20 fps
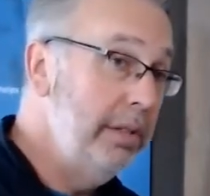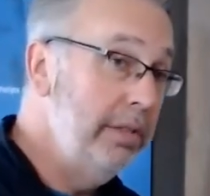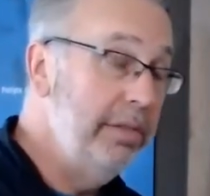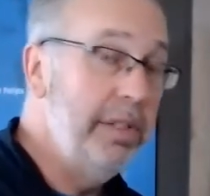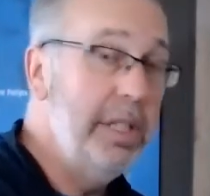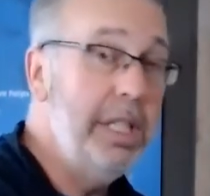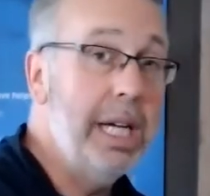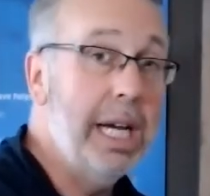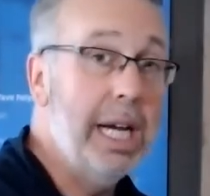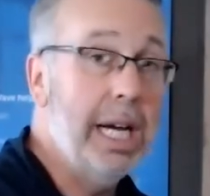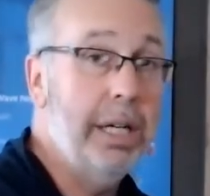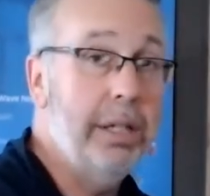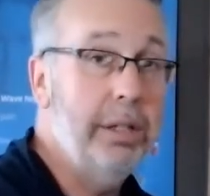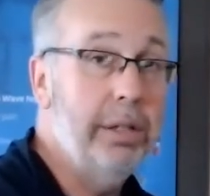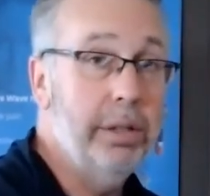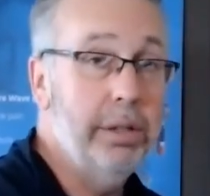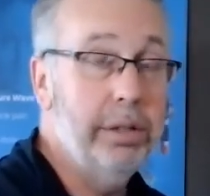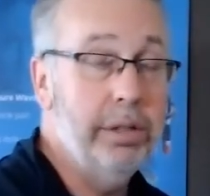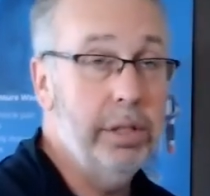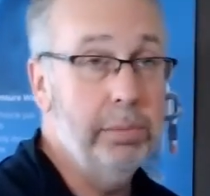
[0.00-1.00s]
V
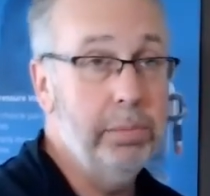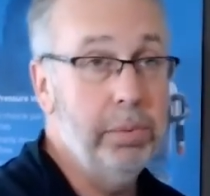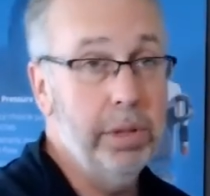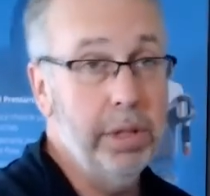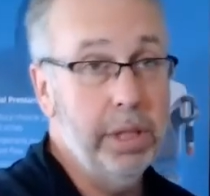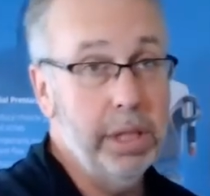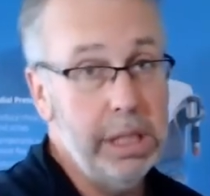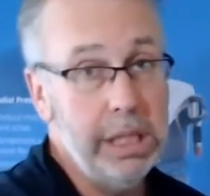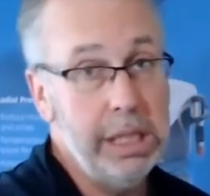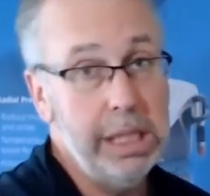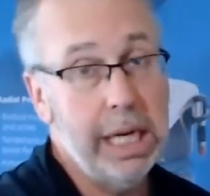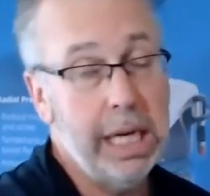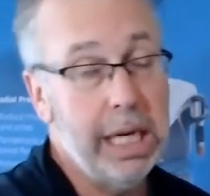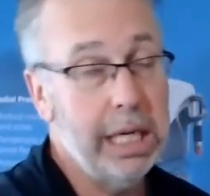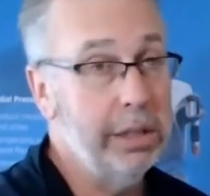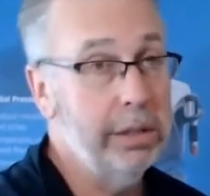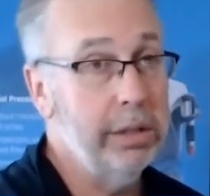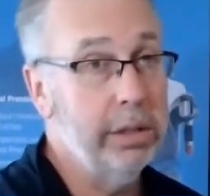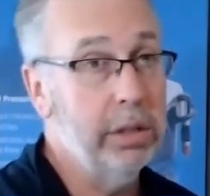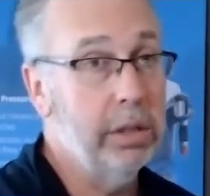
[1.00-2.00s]
actor to put the D
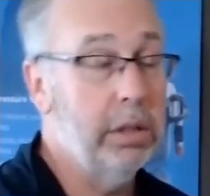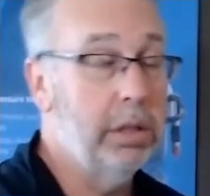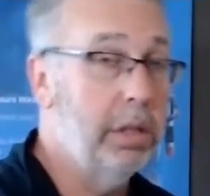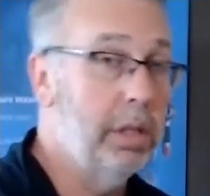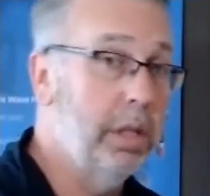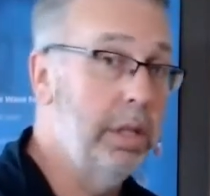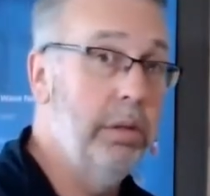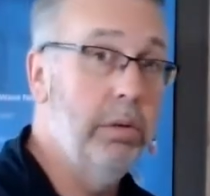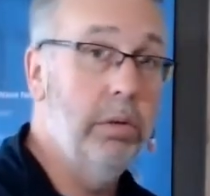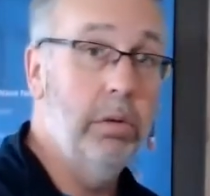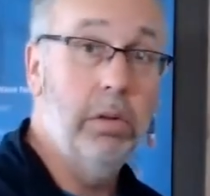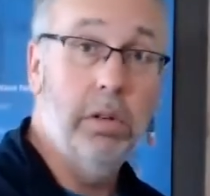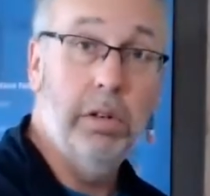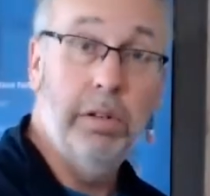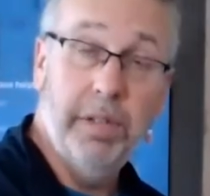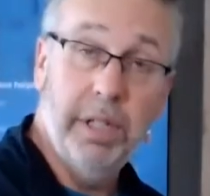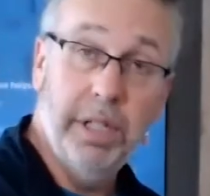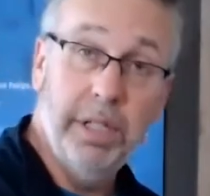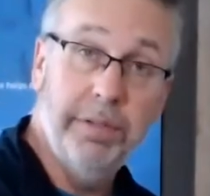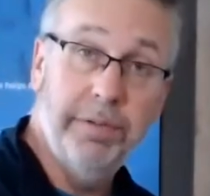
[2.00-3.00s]
actor on, or
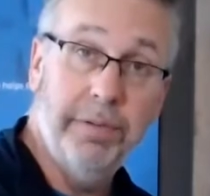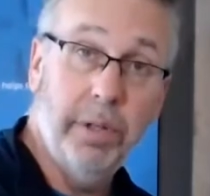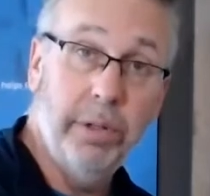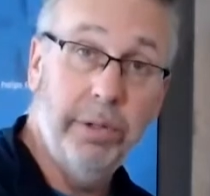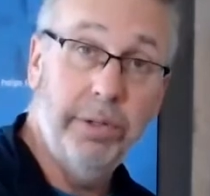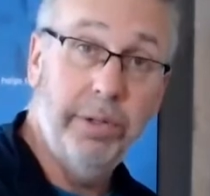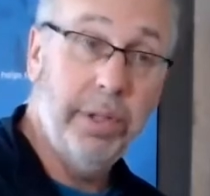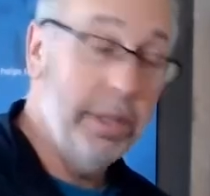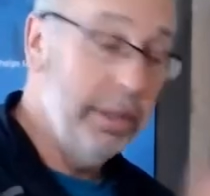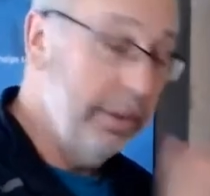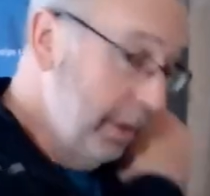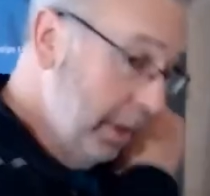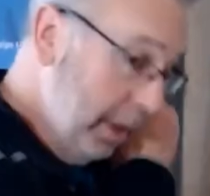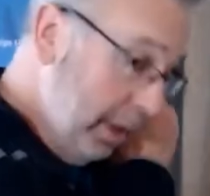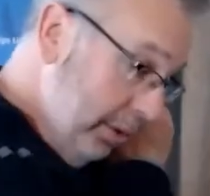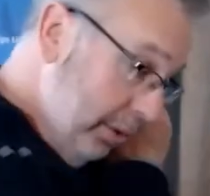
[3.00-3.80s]
vice versa.